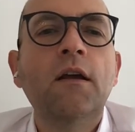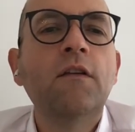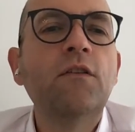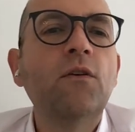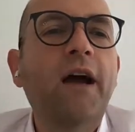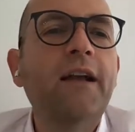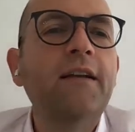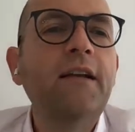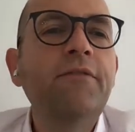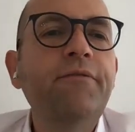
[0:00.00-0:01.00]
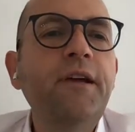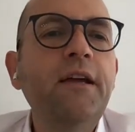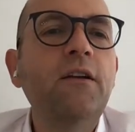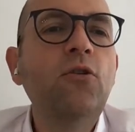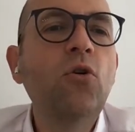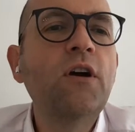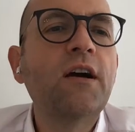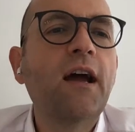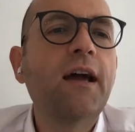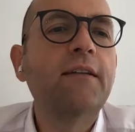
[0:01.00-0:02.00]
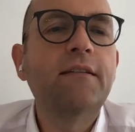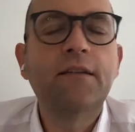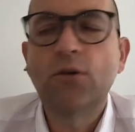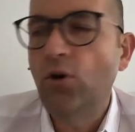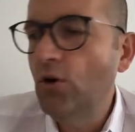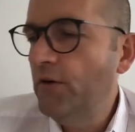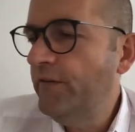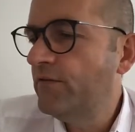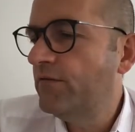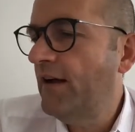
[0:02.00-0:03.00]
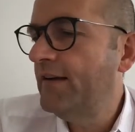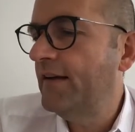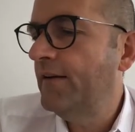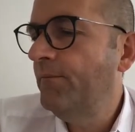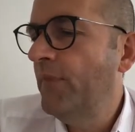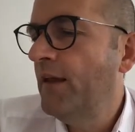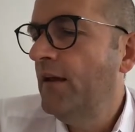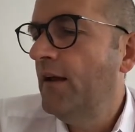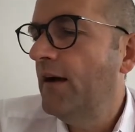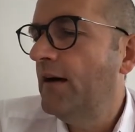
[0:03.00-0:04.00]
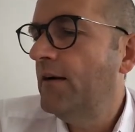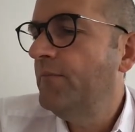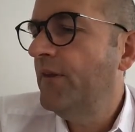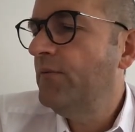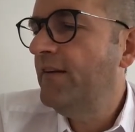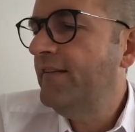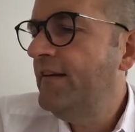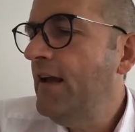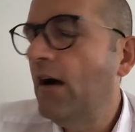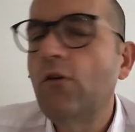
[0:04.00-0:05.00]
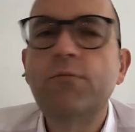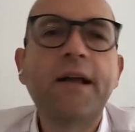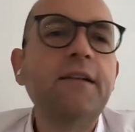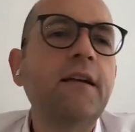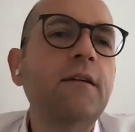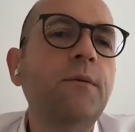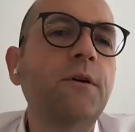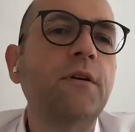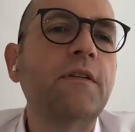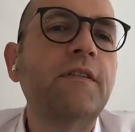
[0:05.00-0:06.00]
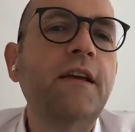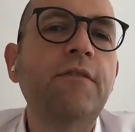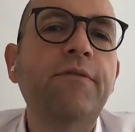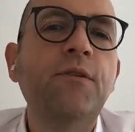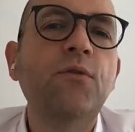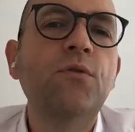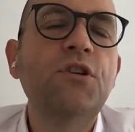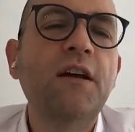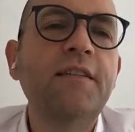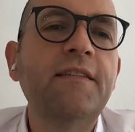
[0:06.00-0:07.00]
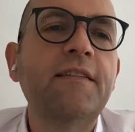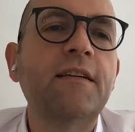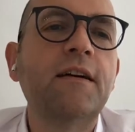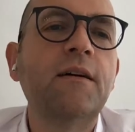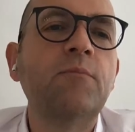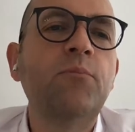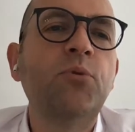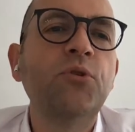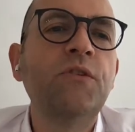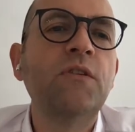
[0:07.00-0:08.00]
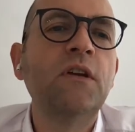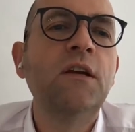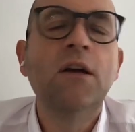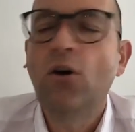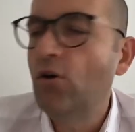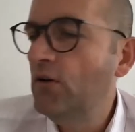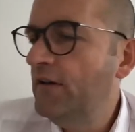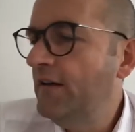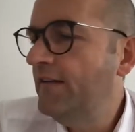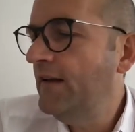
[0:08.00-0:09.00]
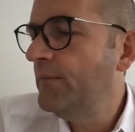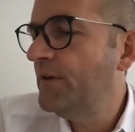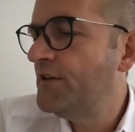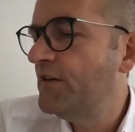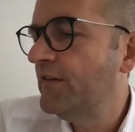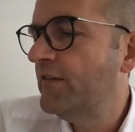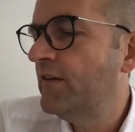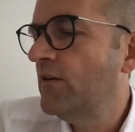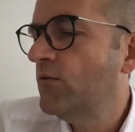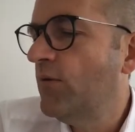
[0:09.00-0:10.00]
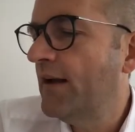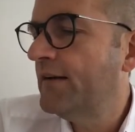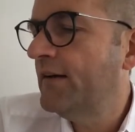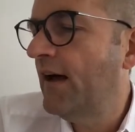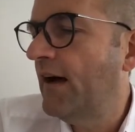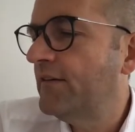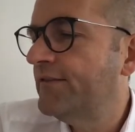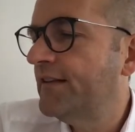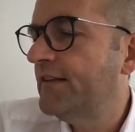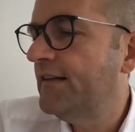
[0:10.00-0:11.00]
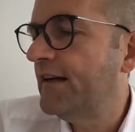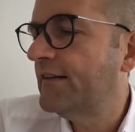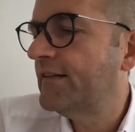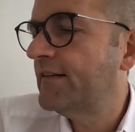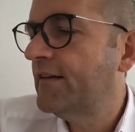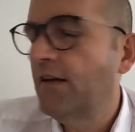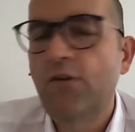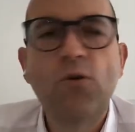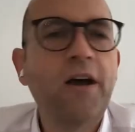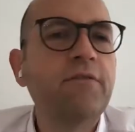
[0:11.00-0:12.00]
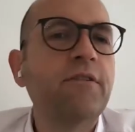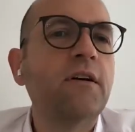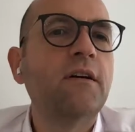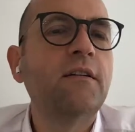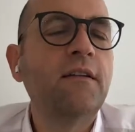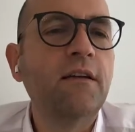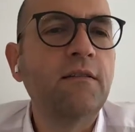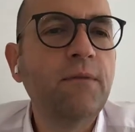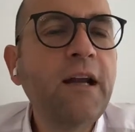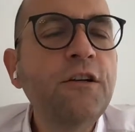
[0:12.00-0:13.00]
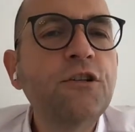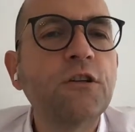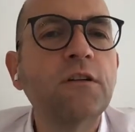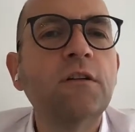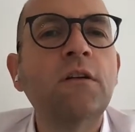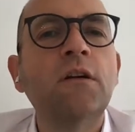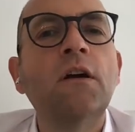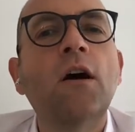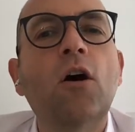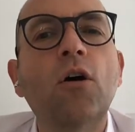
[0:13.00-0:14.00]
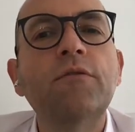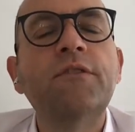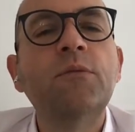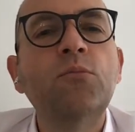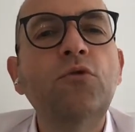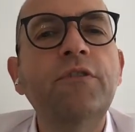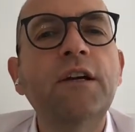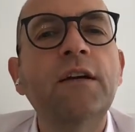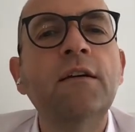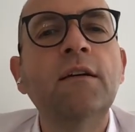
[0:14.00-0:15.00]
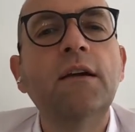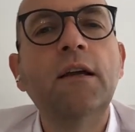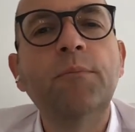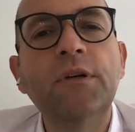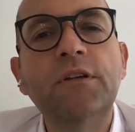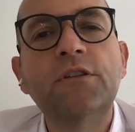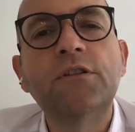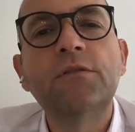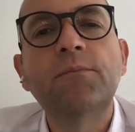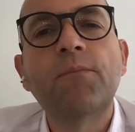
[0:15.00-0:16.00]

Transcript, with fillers: So, and if we look at the horse running, um, we see how well that works if you just um, put all these images one after the next. You have the invention of the moving image.